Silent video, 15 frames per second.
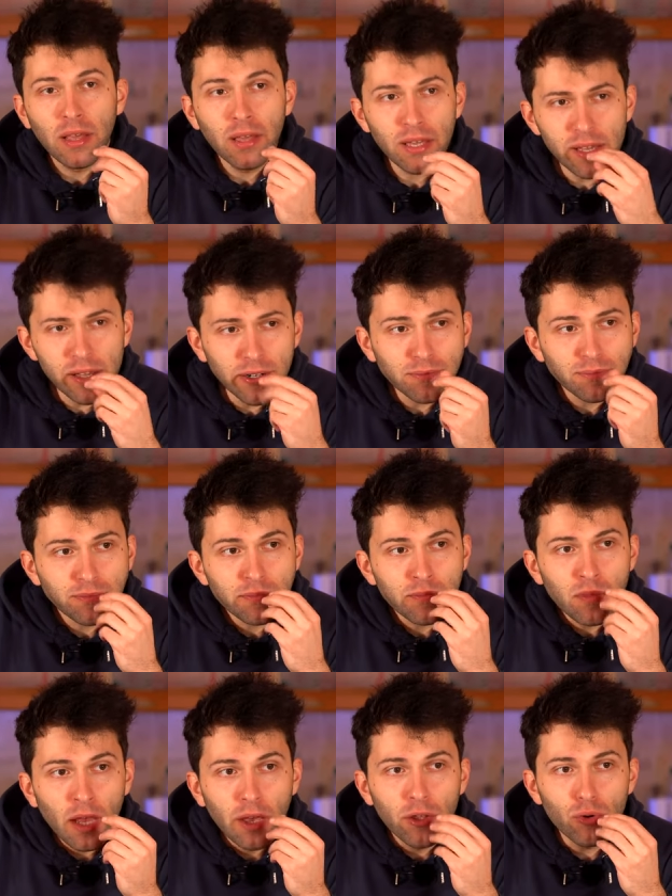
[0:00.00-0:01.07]
Here
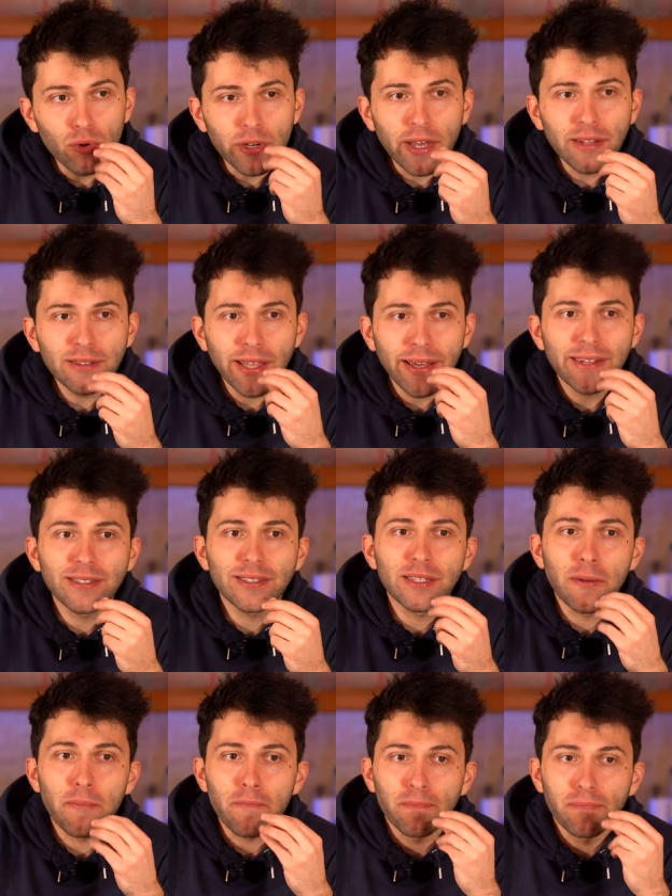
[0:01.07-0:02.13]
you can taste
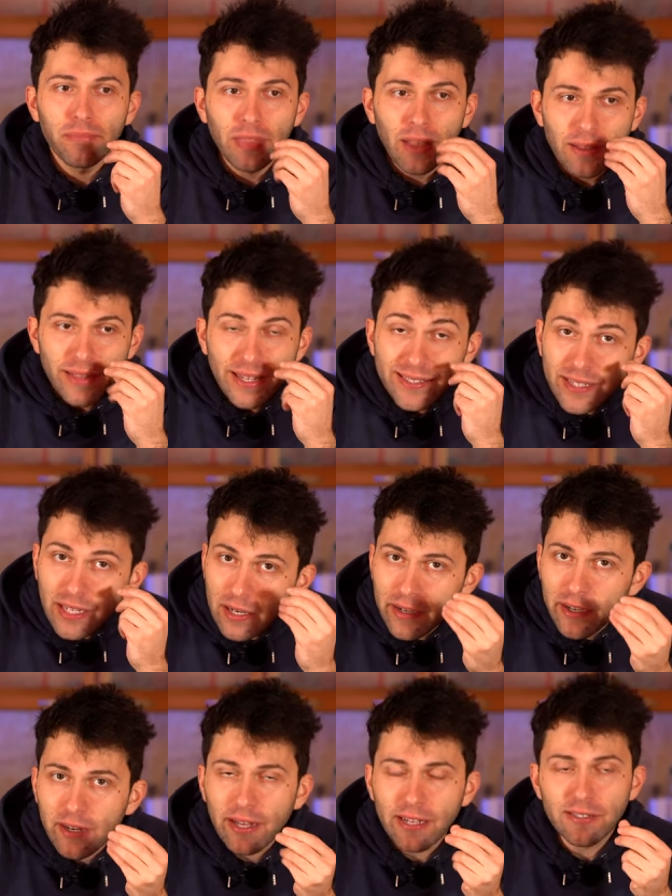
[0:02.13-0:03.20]
the
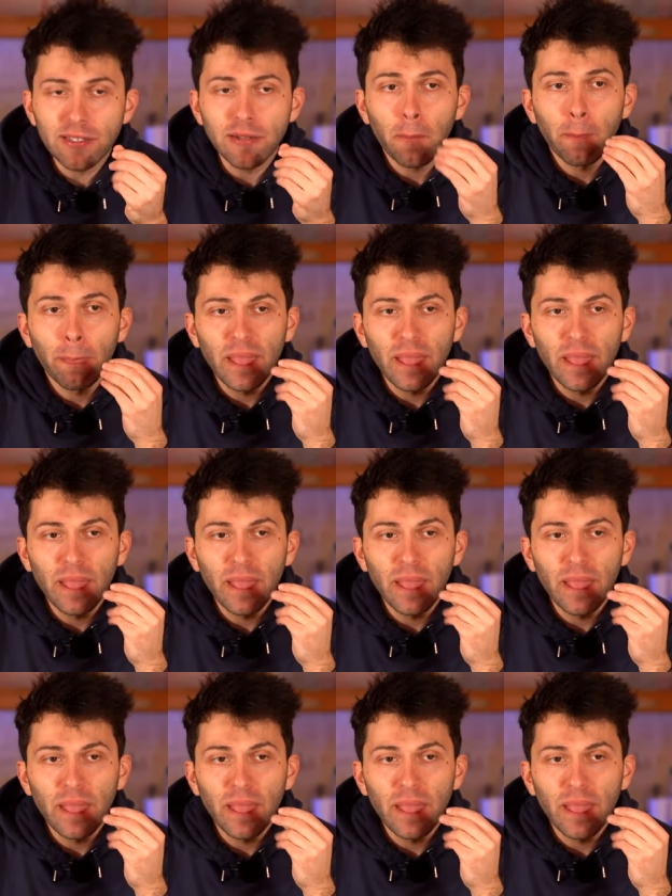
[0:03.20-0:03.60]
silkiness